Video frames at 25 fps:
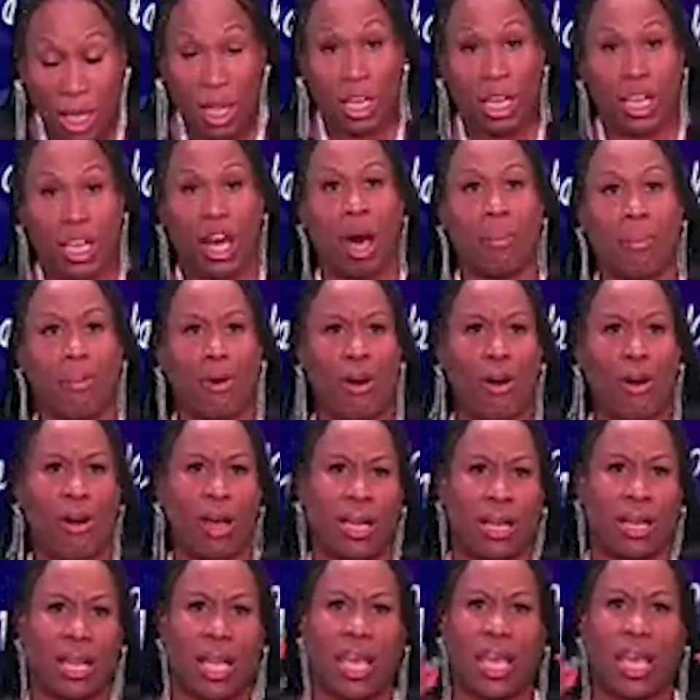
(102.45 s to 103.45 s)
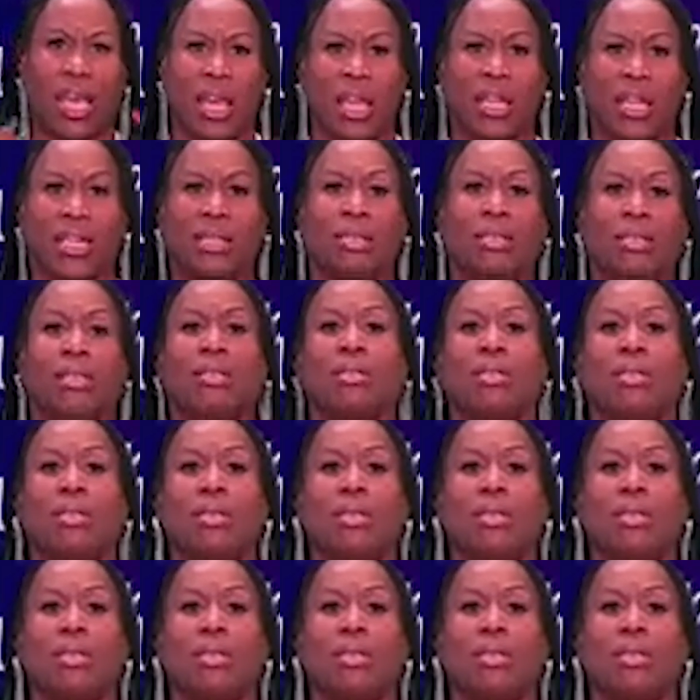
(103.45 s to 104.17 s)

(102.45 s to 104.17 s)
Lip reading: come on in.